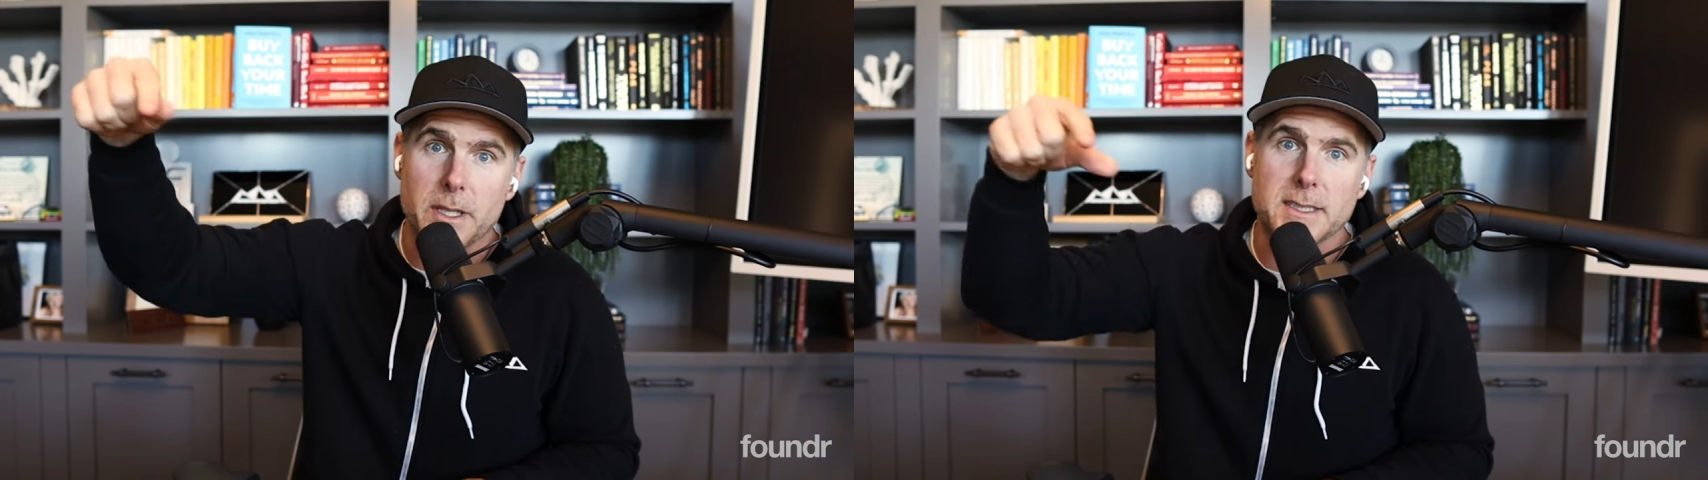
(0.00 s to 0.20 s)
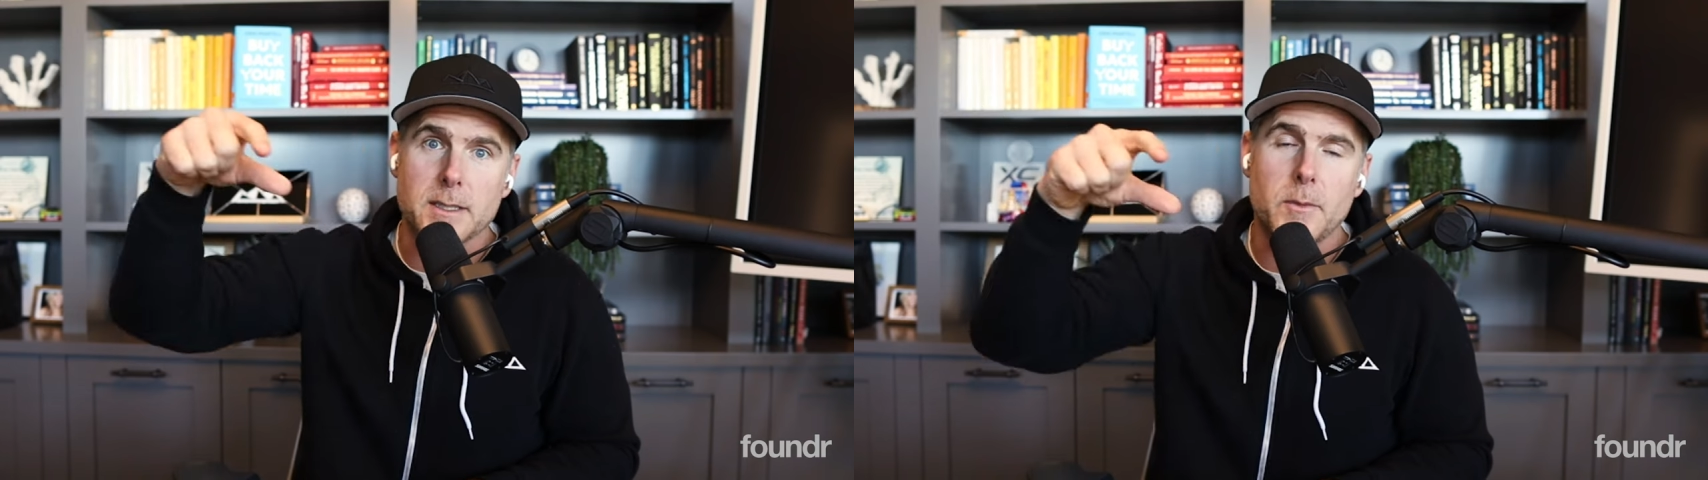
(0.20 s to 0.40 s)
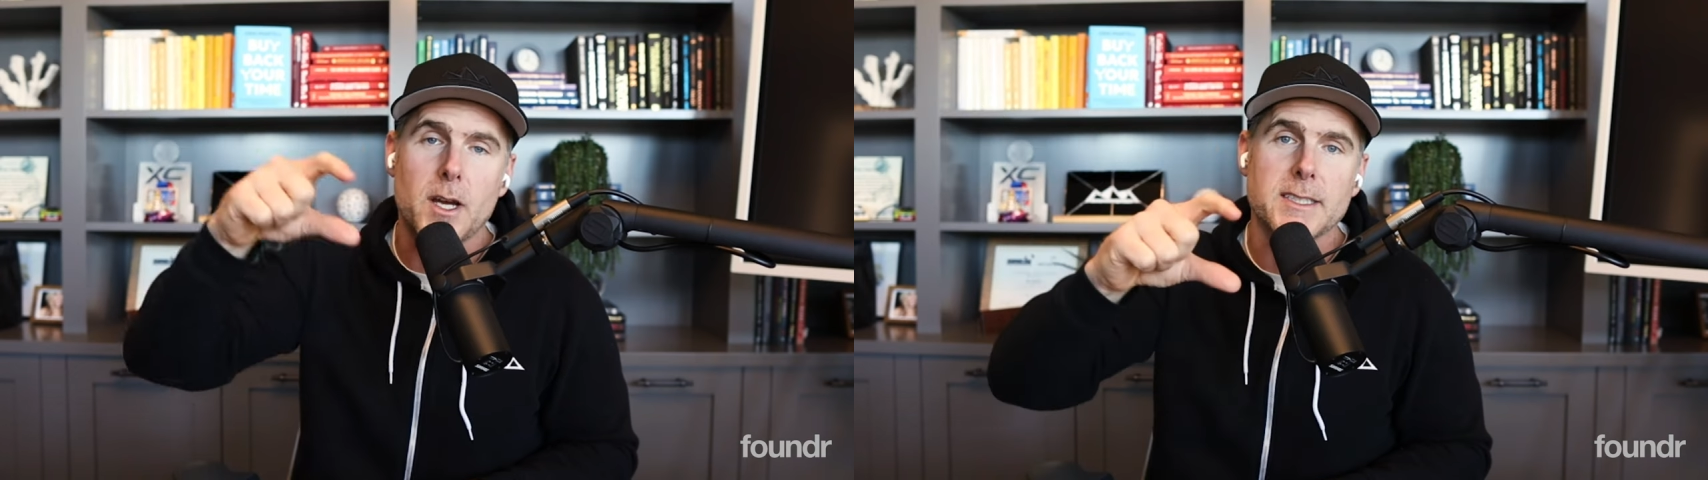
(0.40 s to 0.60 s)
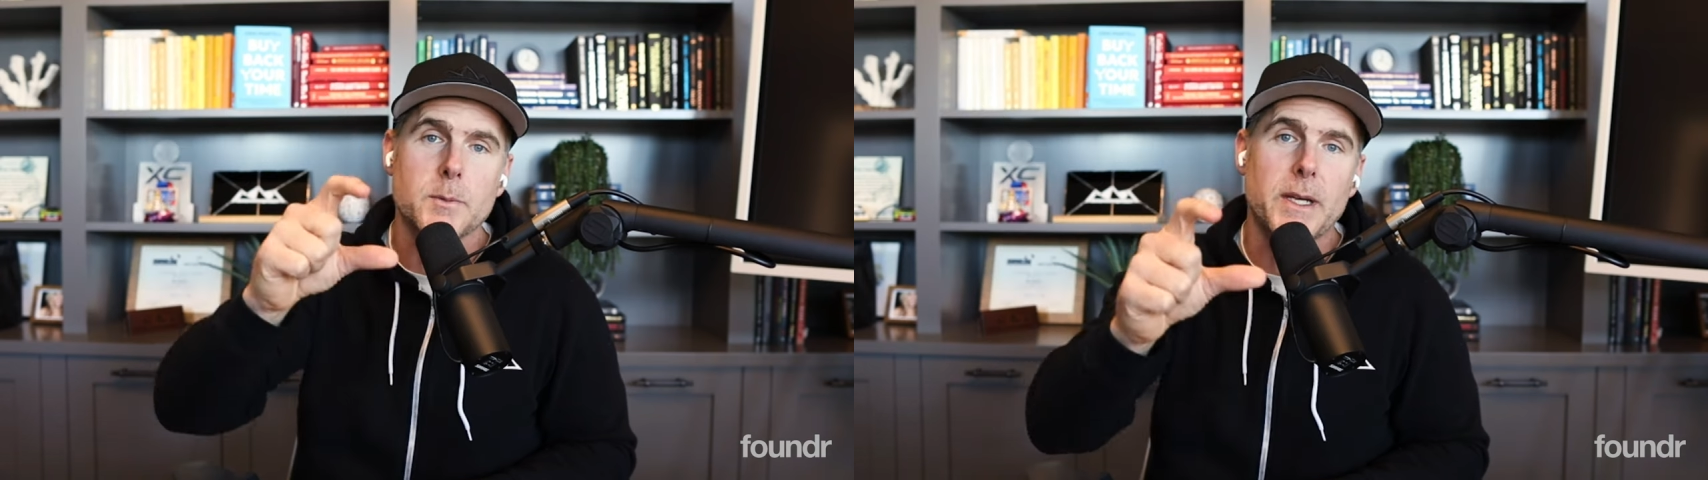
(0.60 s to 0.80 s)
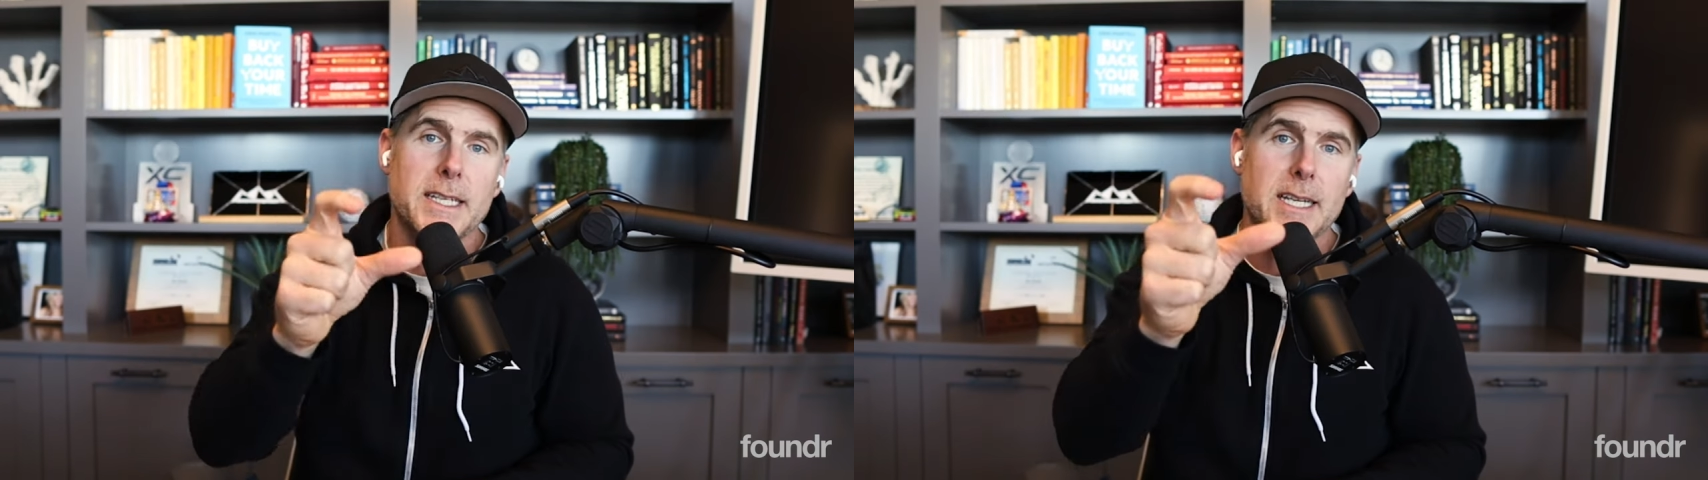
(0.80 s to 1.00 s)
because I'm not
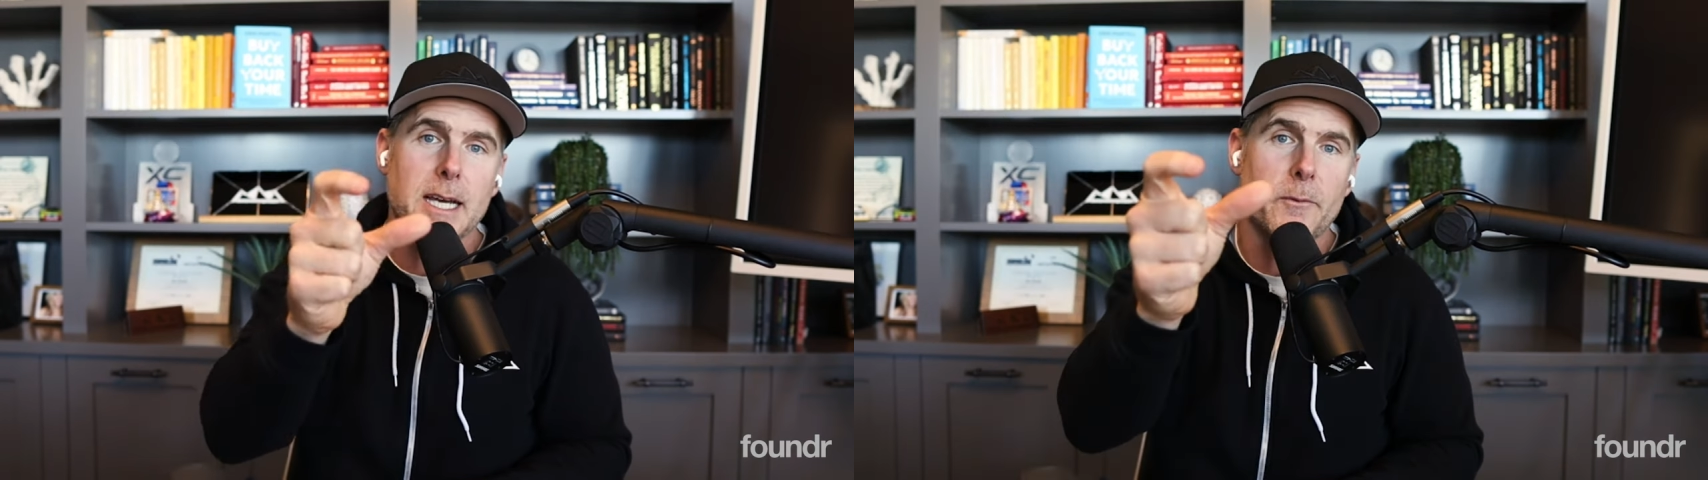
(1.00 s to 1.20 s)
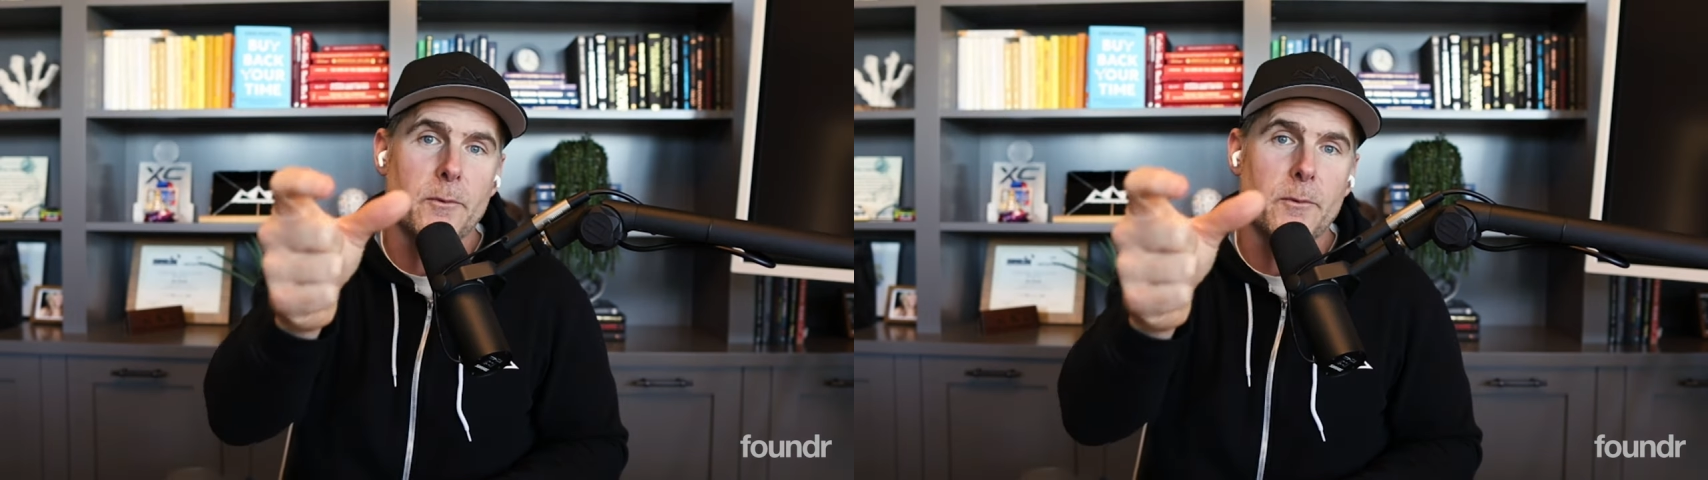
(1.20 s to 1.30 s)
spending time